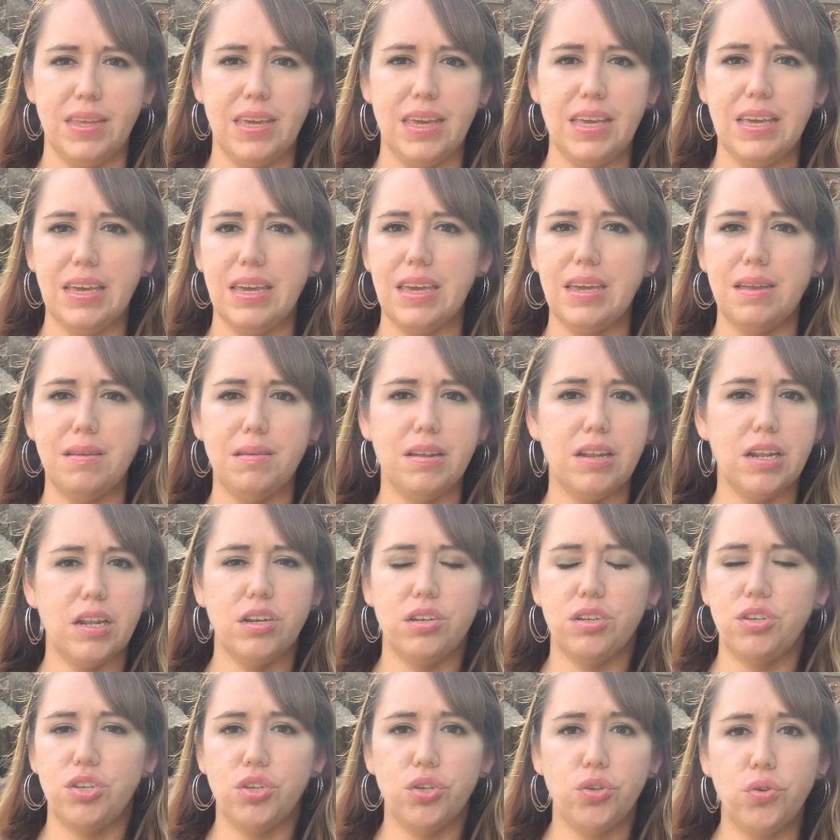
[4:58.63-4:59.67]
It
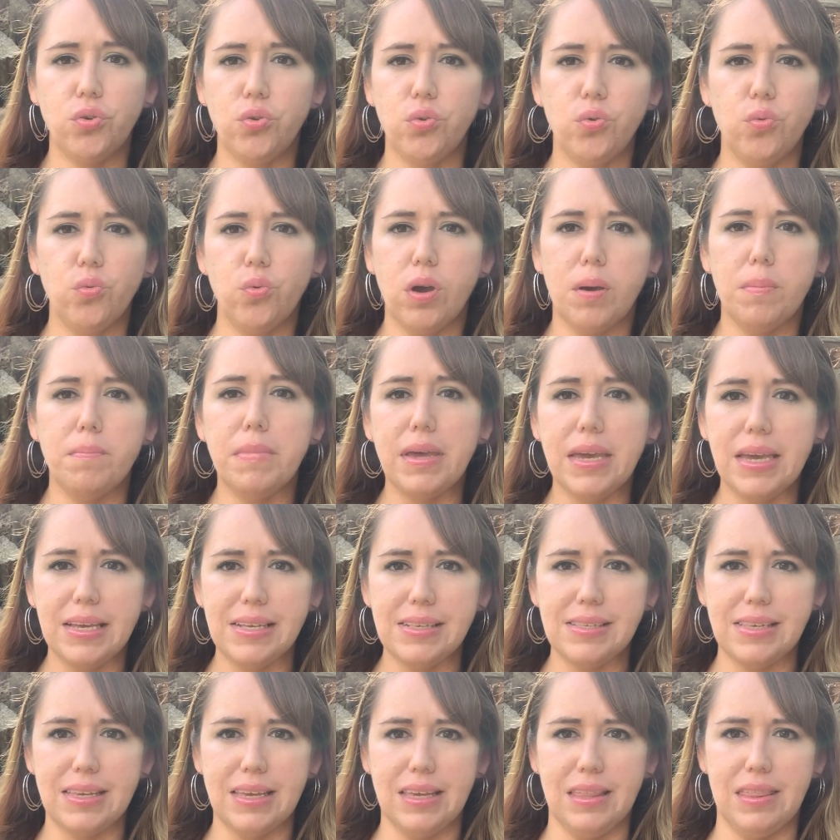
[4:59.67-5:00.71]
can do
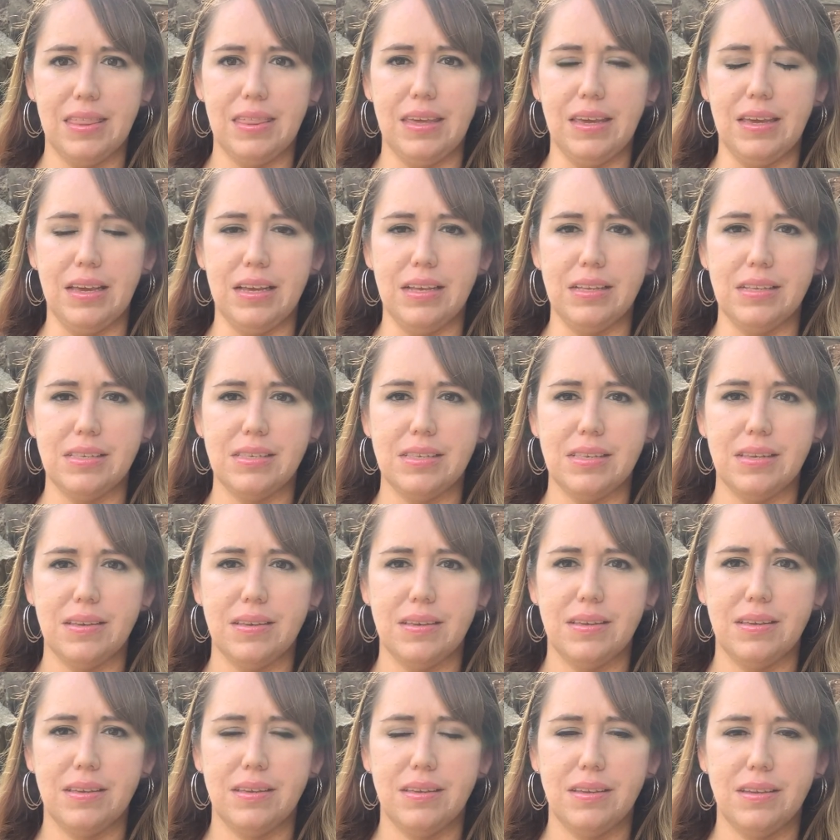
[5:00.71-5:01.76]
amazing things.
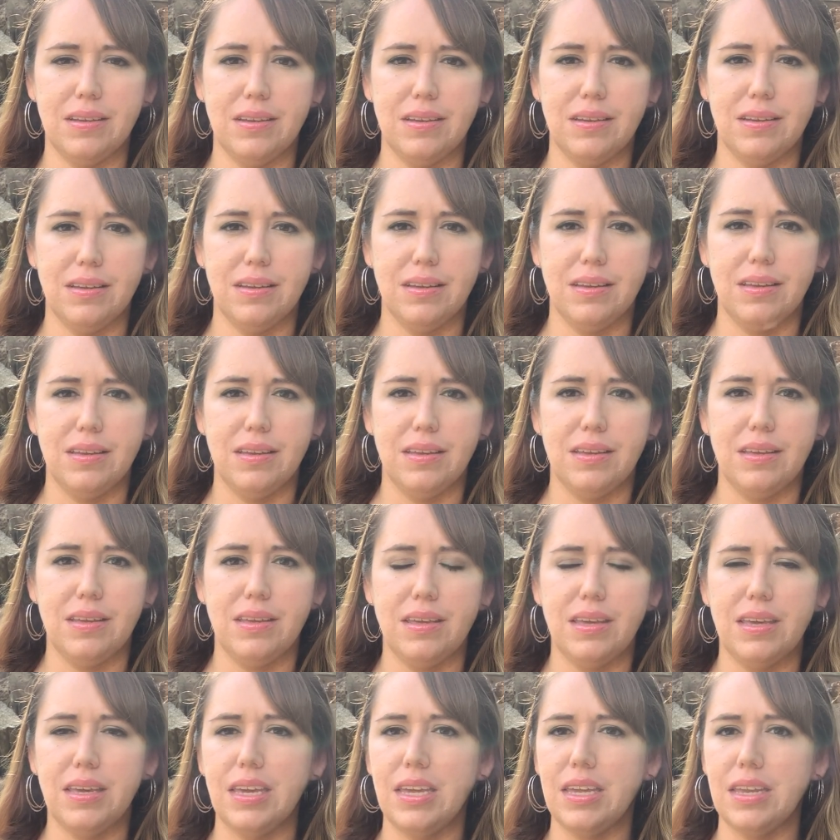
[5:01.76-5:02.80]

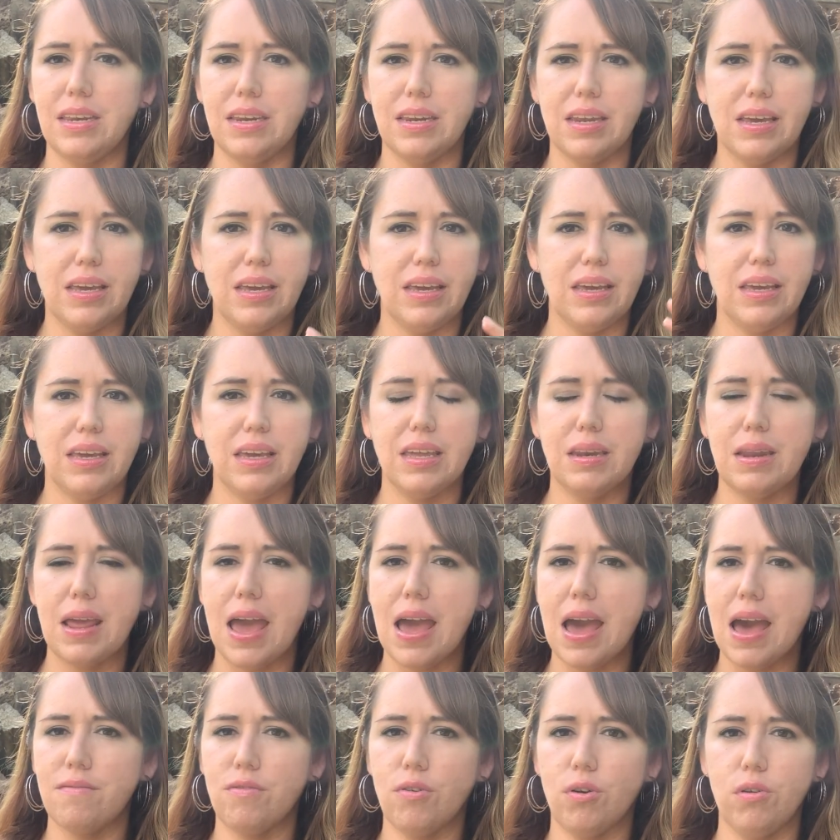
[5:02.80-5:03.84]
It can it can
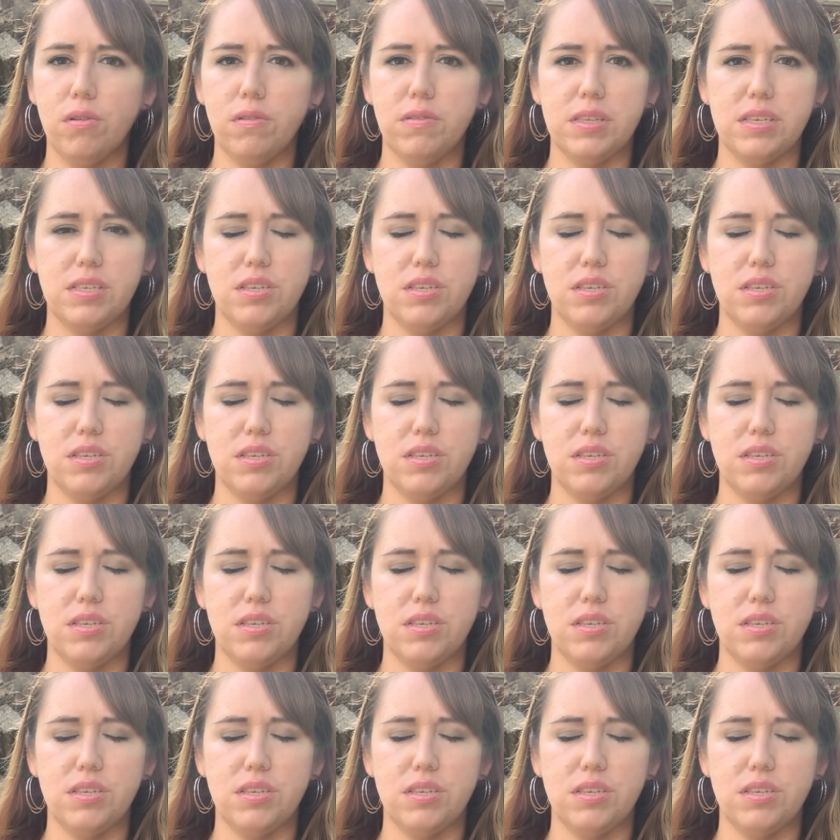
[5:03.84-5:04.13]
have all of